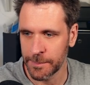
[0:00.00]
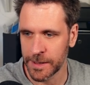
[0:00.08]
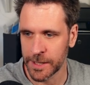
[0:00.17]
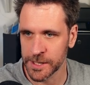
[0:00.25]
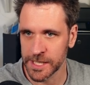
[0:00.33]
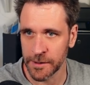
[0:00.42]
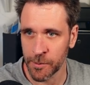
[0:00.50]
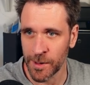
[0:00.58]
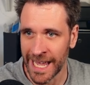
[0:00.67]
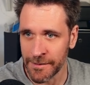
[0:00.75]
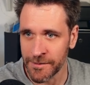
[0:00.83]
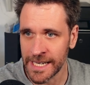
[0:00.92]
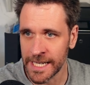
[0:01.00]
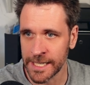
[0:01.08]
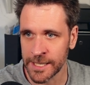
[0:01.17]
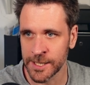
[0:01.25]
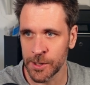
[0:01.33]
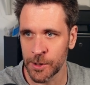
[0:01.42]
Because if we have it
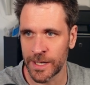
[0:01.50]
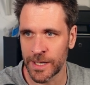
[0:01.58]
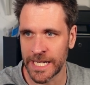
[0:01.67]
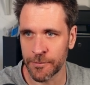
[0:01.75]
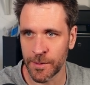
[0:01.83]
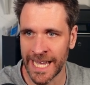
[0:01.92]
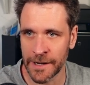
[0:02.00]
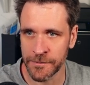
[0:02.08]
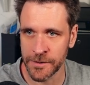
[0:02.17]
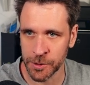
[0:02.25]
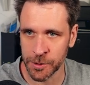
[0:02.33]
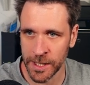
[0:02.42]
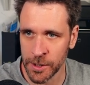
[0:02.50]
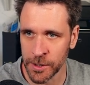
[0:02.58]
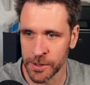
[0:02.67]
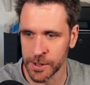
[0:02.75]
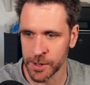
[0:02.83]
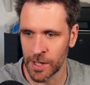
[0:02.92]
like so, and if we have the string
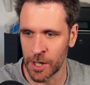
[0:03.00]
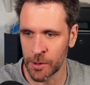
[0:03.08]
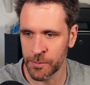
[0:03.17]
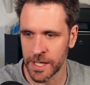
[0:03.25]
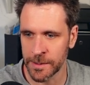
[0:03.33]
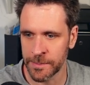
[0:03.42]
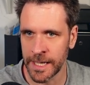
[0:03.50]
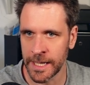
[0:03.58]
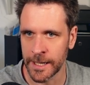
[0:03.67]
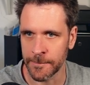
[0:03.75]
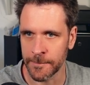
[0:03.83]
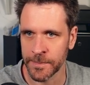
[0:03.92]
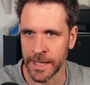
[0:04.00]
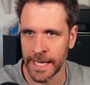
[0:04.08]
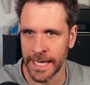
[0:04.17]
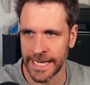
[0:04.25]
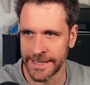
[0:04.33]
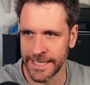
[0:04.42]
console output up here
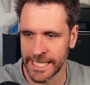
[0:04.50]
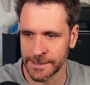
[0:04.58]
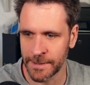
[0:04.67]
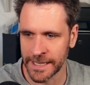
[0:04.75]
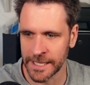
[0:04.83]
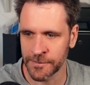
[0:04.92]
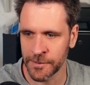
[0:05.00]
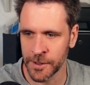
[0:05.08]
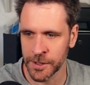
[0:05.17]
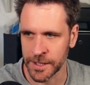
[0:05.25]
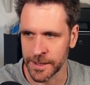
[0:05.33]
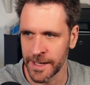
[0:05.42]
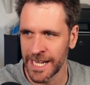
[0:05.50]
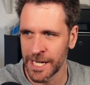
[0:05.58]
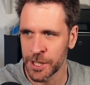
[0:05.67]
and the expected version,